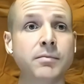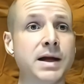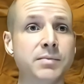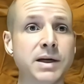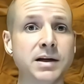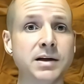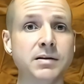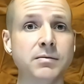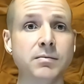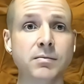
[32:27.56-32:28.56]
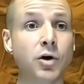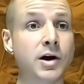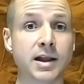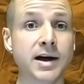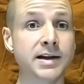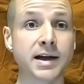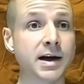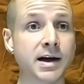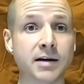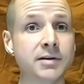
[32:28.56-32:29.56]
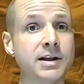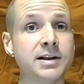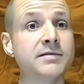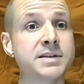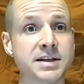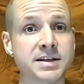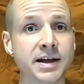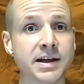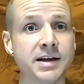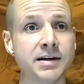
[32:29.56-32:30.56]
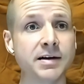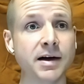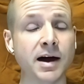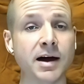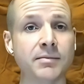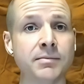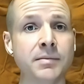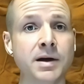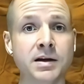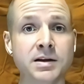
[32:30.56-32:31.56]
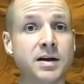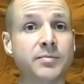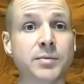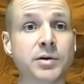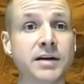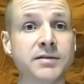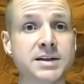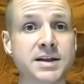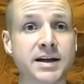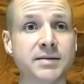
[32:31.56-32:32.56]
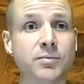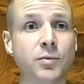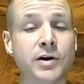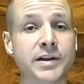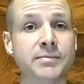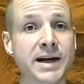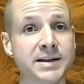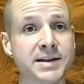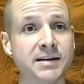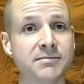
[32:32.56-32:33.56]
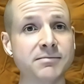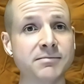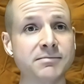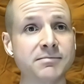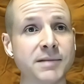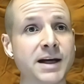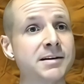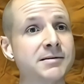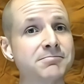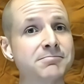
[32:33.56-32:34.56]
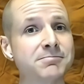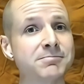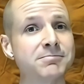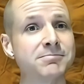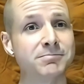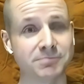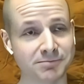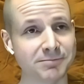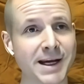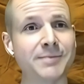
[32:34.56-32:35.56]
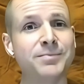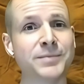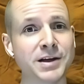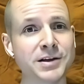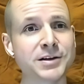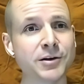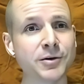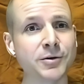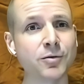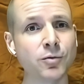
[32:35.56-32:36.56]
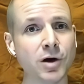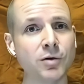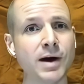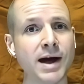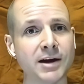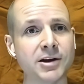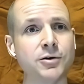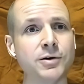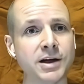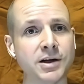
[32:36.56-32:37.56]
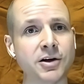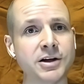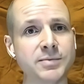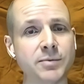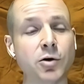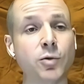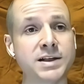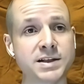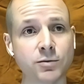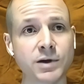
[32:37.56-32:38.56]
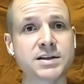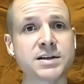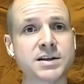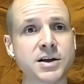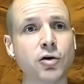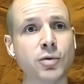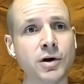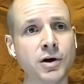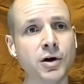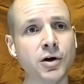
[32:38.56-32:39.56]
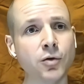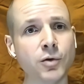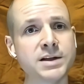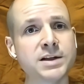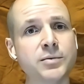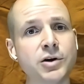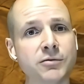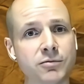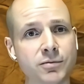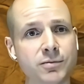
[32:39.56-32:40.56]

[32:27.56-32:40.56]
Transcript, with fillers: might be more inclined. Like I, I really love to study. Um, some people love to study more than meditate. Like, yeah. So, what? How do you encourage people? What's what's the scope? What is well, the Buddha?